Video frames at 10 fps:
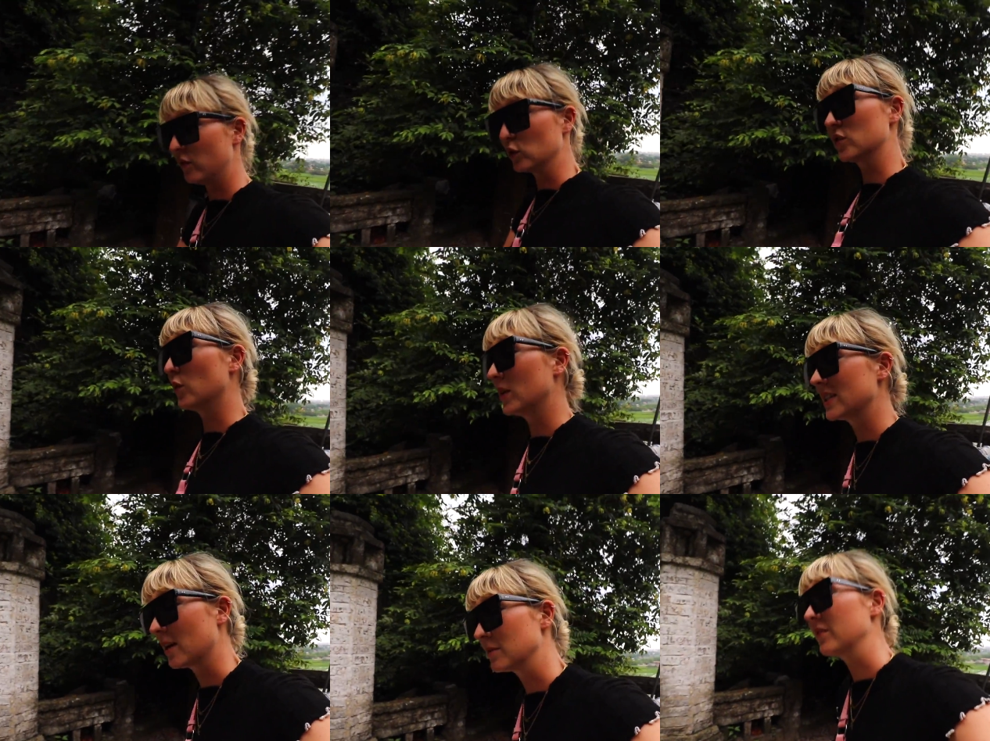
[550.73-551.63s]
forceful in
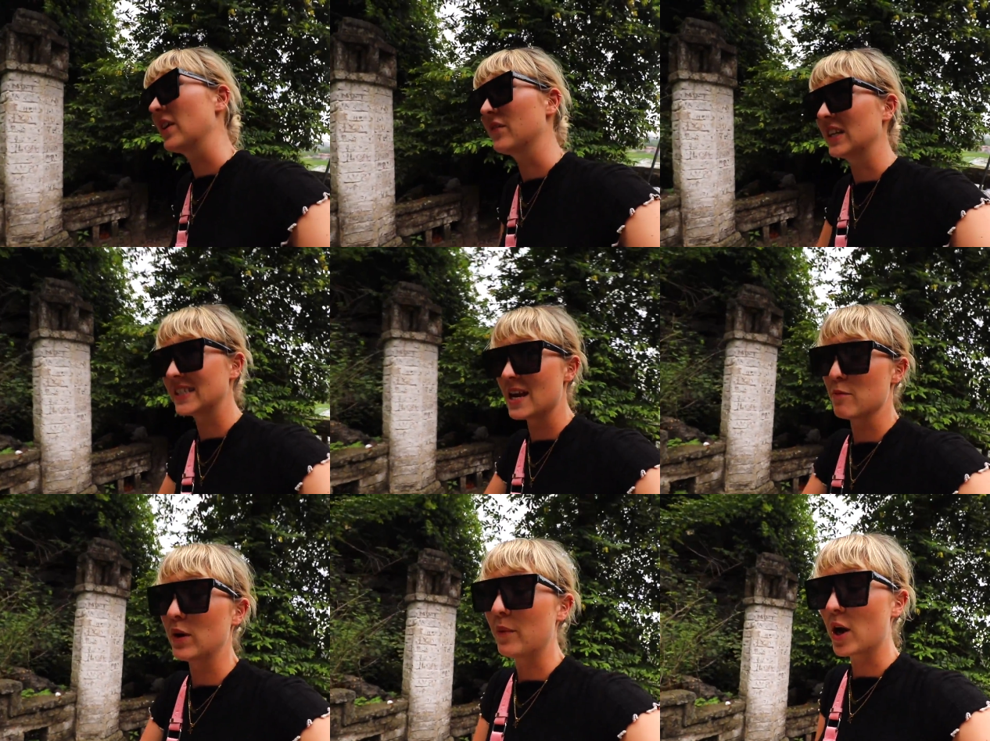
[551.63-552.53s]
terms of giving a
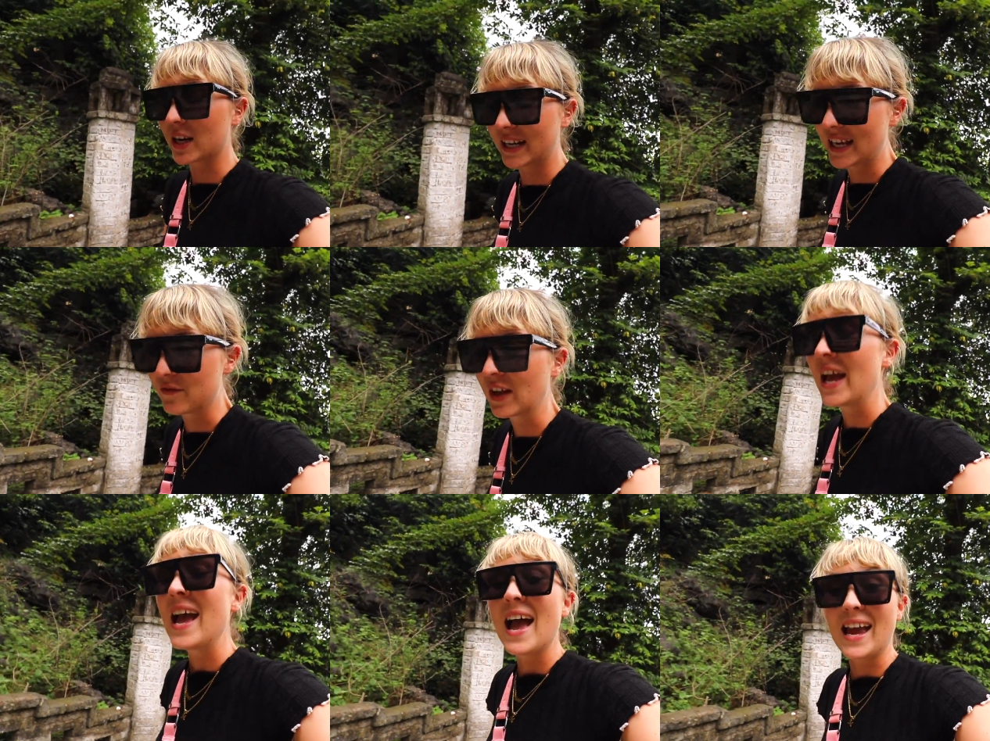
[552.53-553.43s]
tip. We were going to give
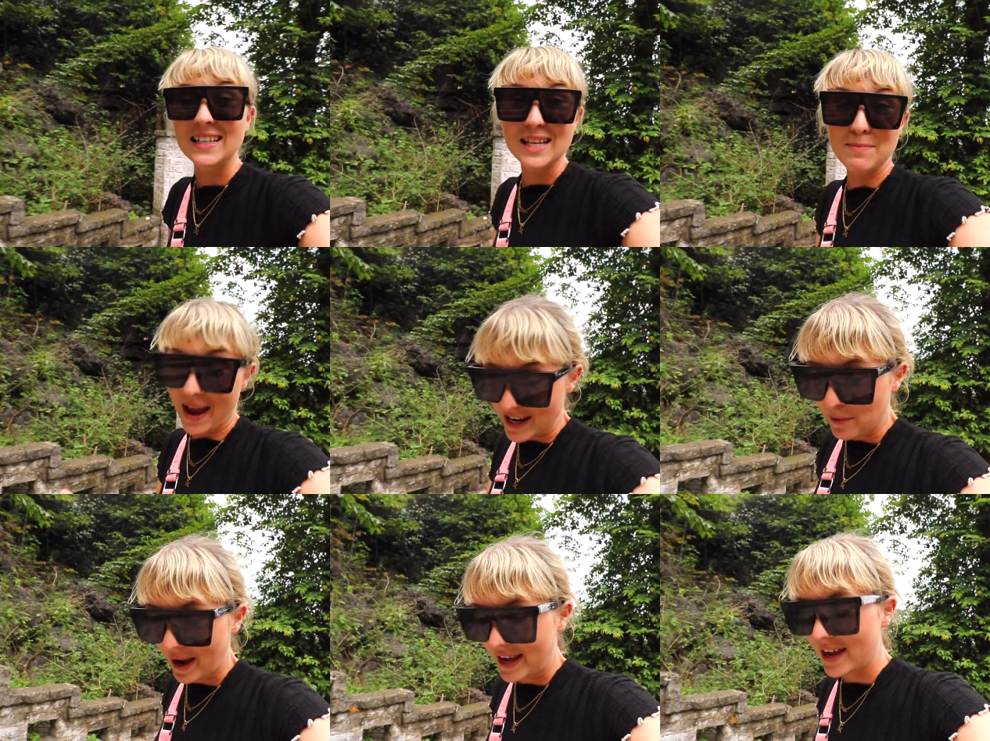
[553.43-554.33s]
a tip
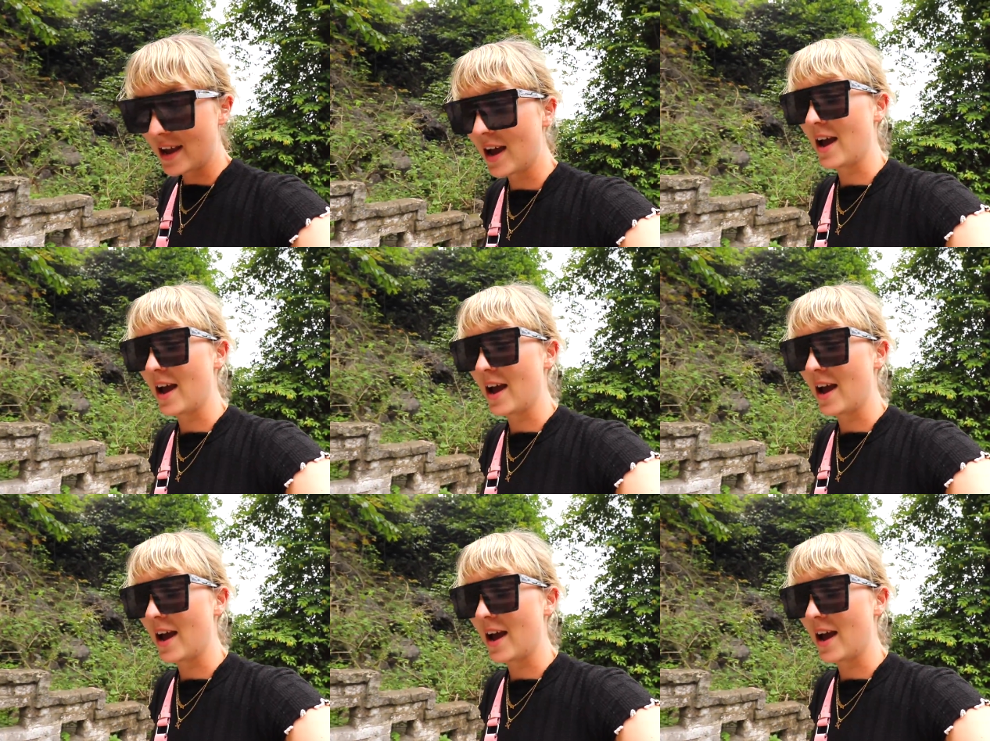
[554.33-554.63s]
anyway,